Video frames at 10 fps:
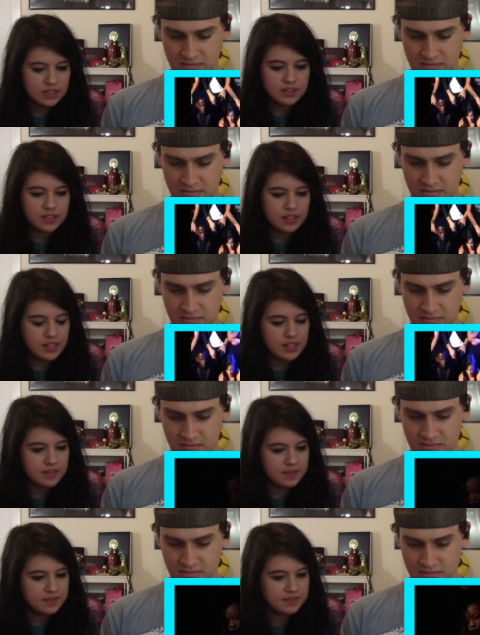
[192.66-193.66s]
Speaker 1: Oh, yeah.
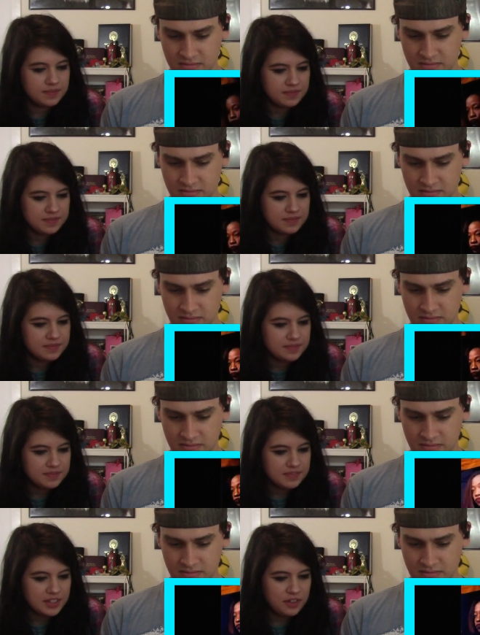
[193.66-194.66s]

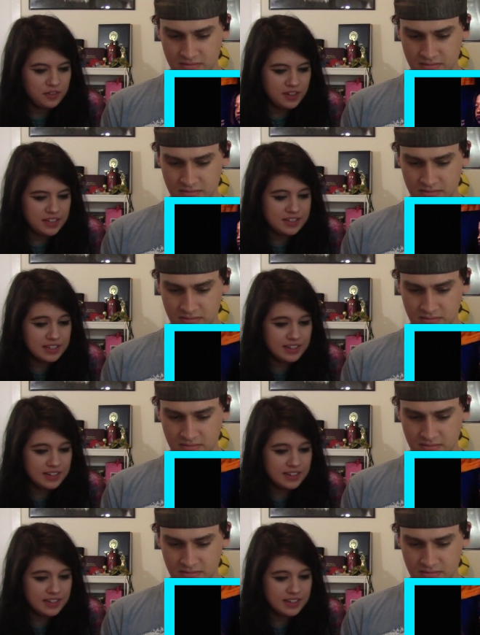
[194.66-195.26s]
Her face.